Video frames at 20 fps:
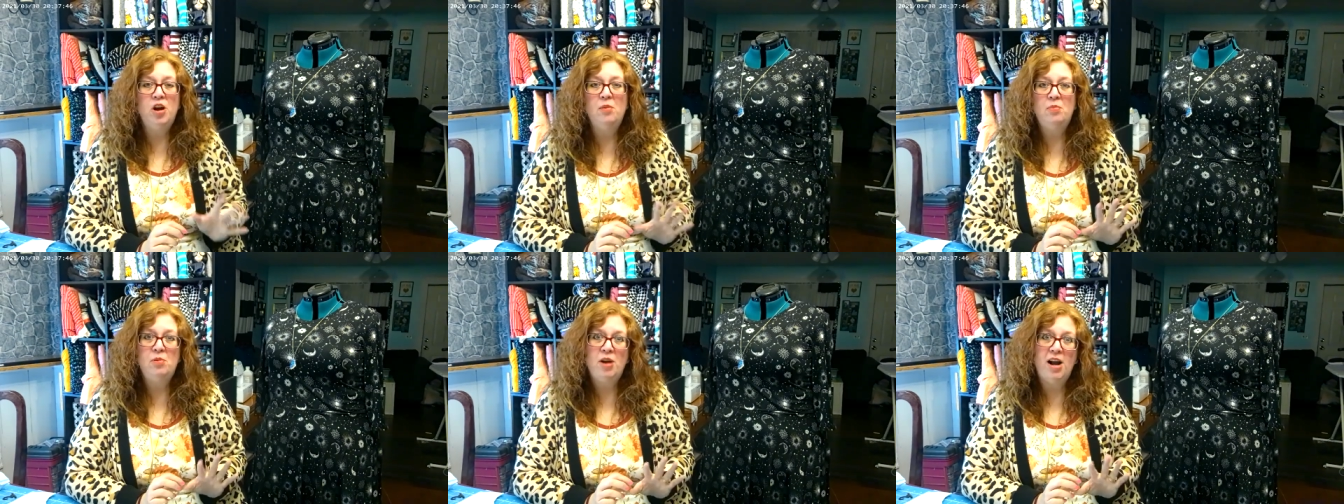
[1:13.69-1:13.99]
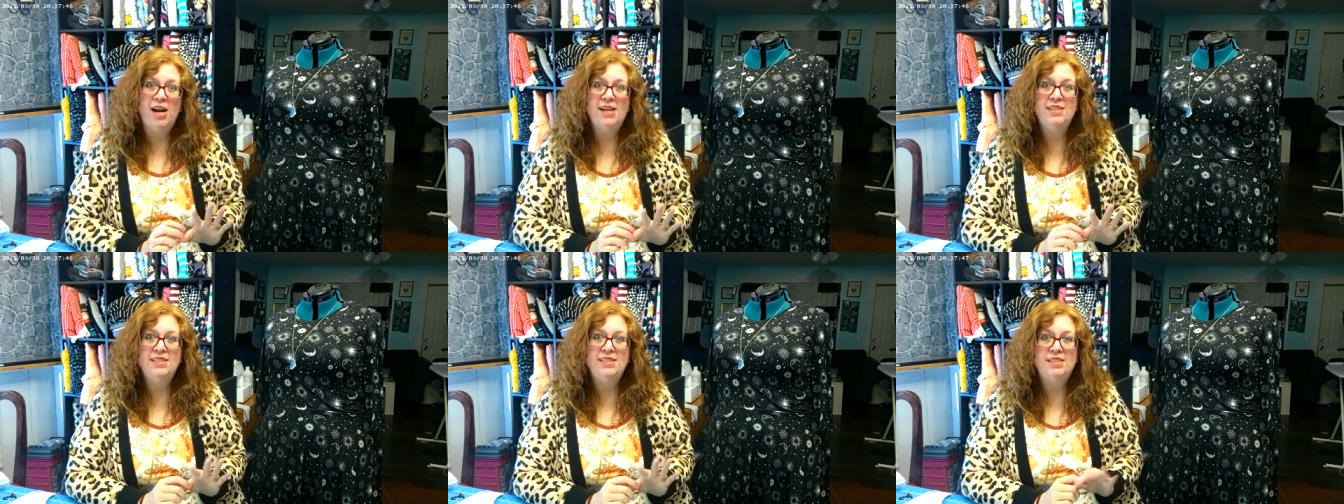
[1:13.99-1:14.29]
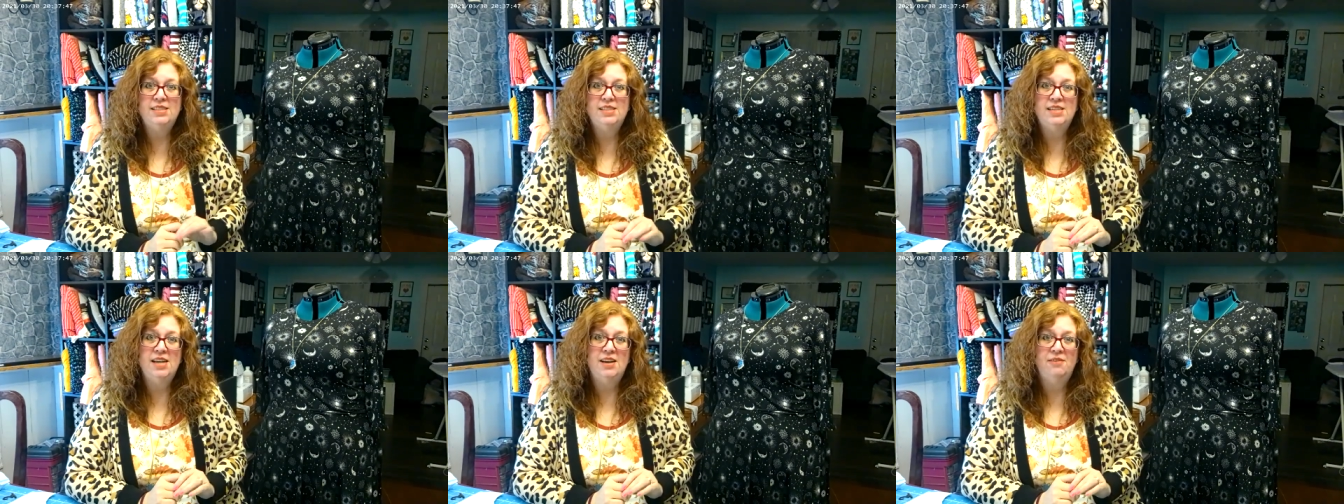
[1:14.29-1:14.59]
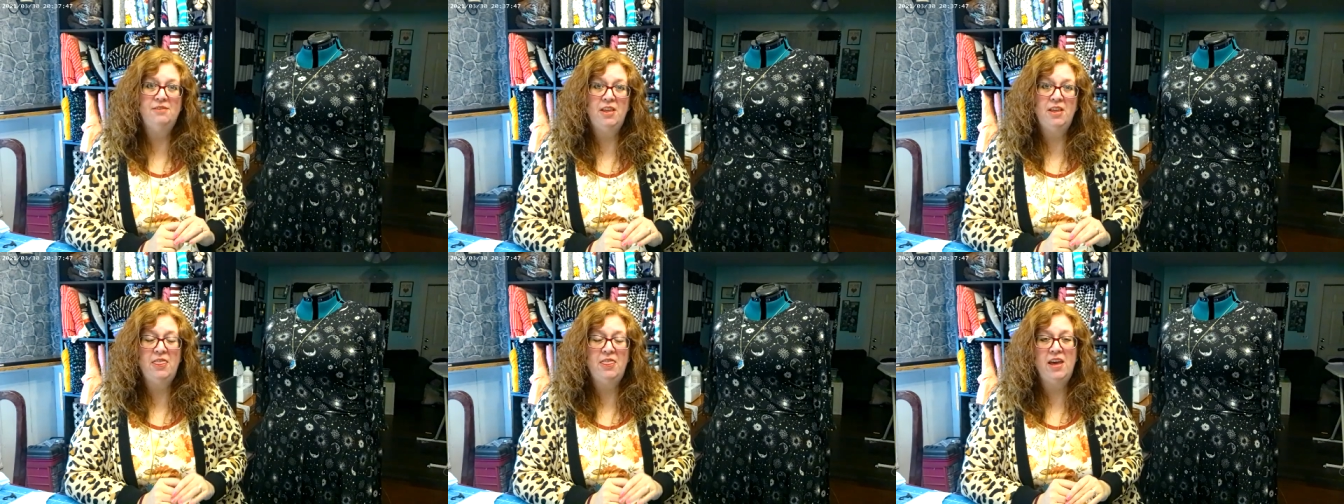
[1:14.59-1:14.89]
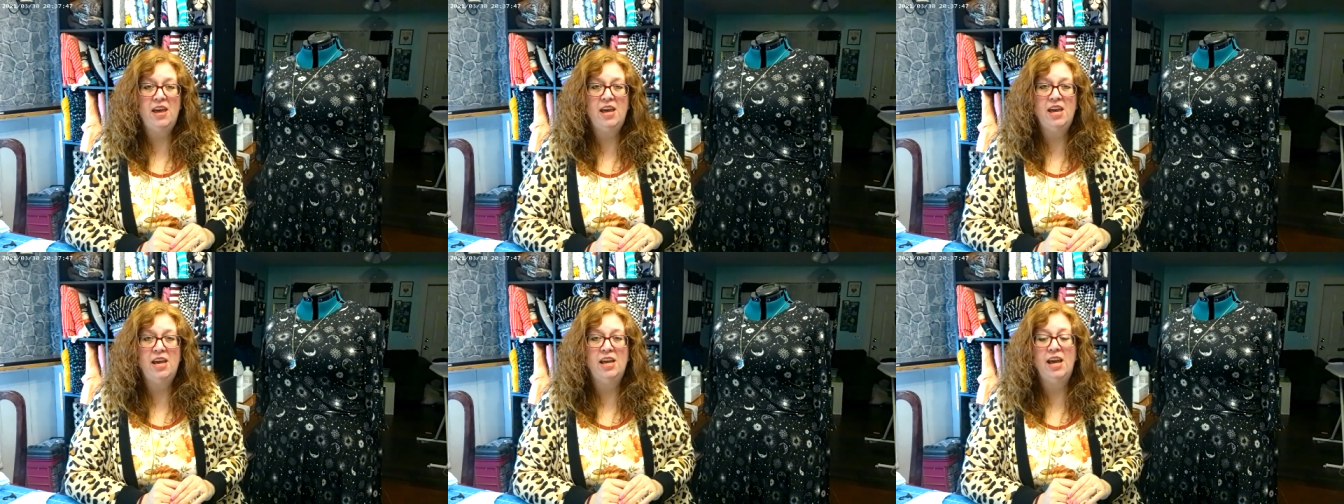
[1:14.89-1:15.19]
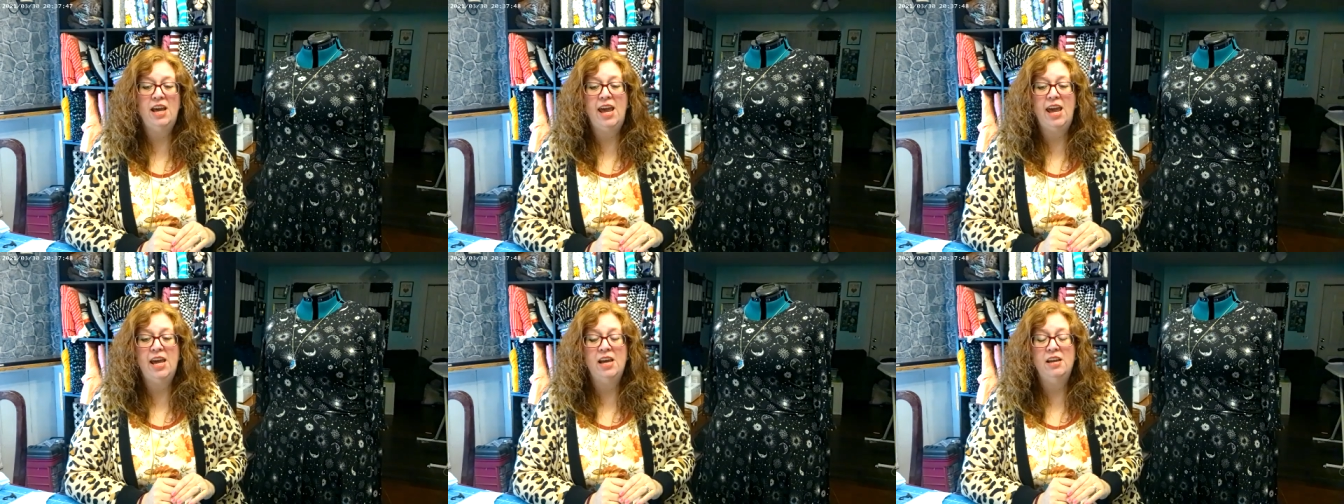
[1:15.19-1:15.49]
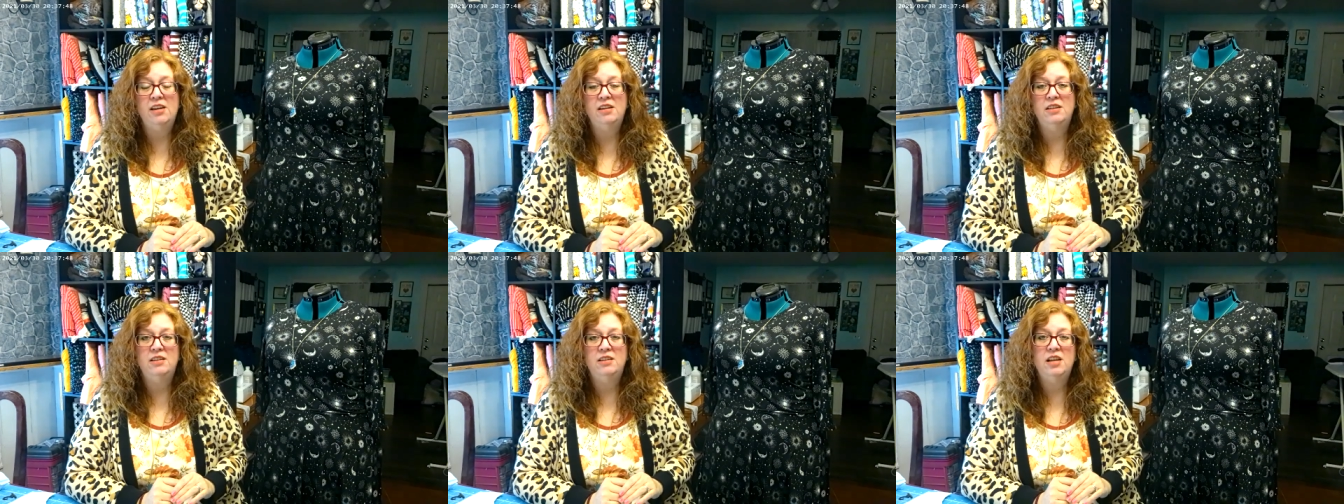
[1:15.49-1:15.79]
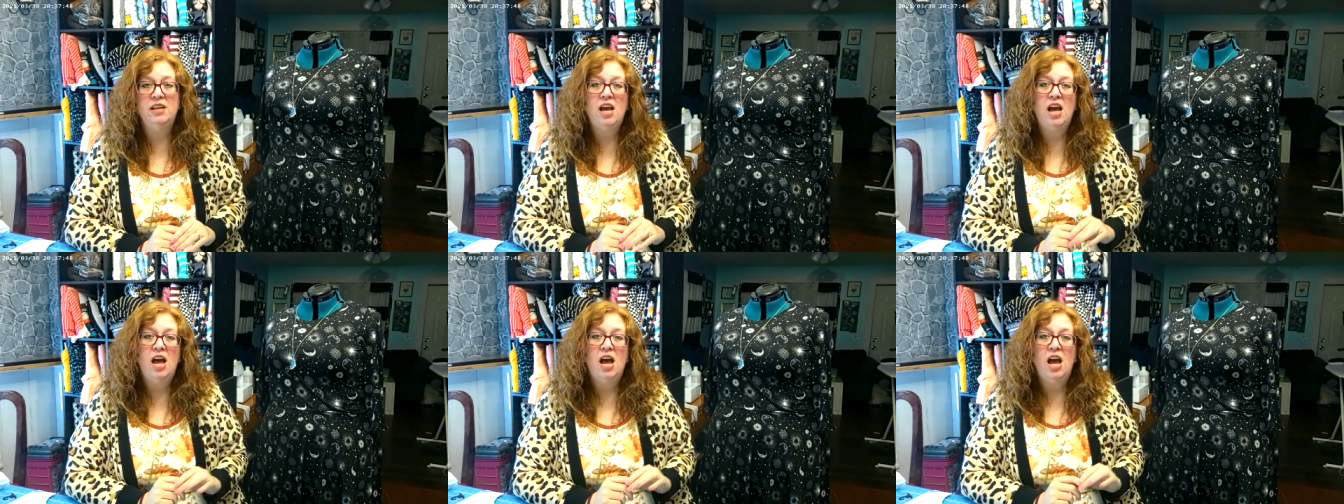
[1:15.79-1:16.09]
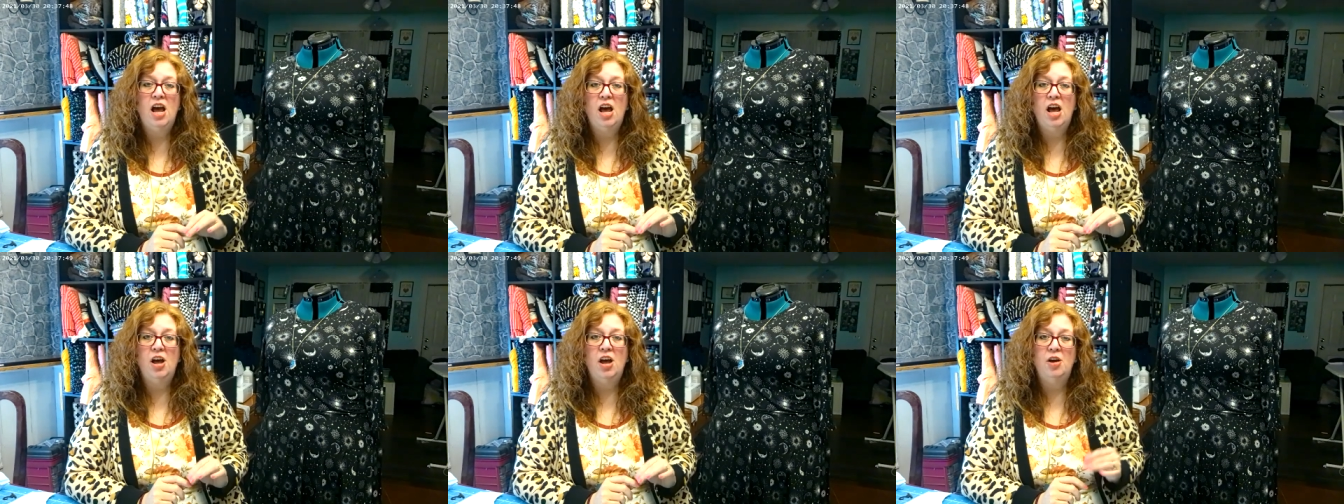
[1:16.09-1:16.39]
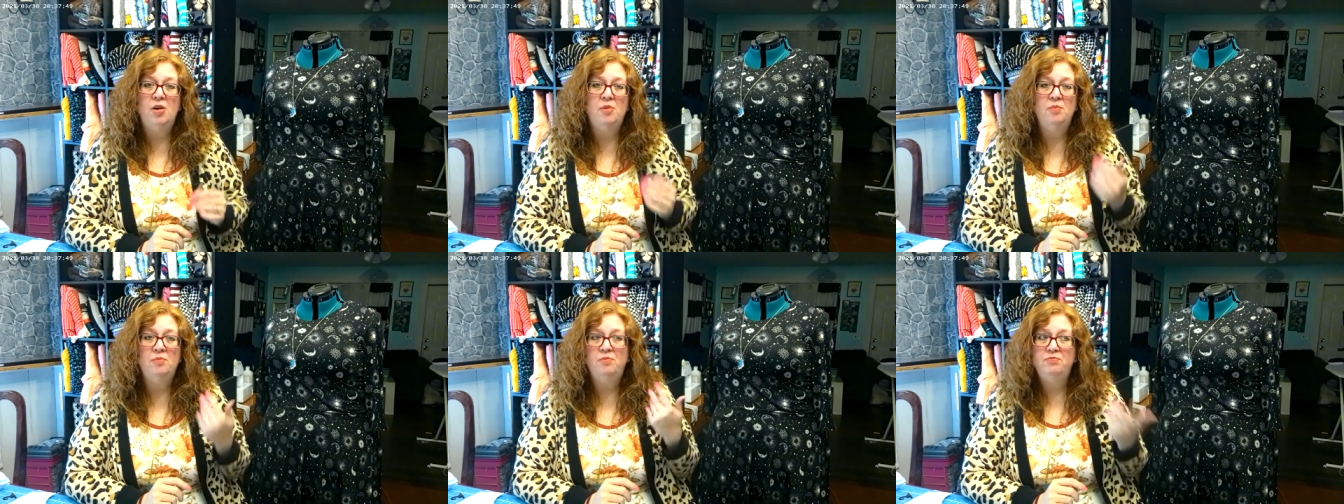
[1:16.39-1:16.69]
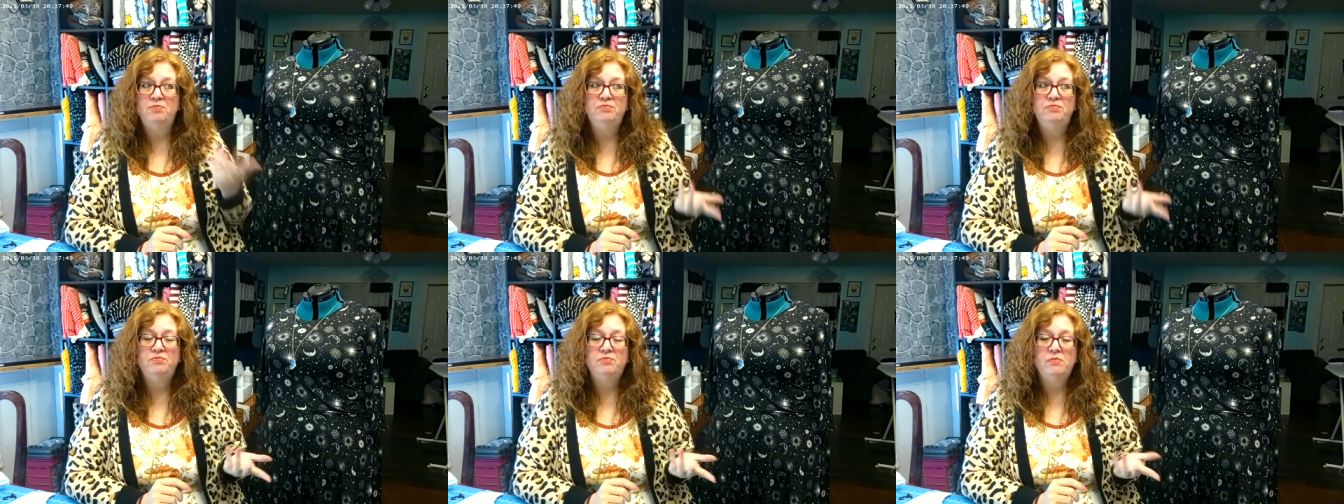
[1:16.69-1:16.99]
are prizes and everything and um,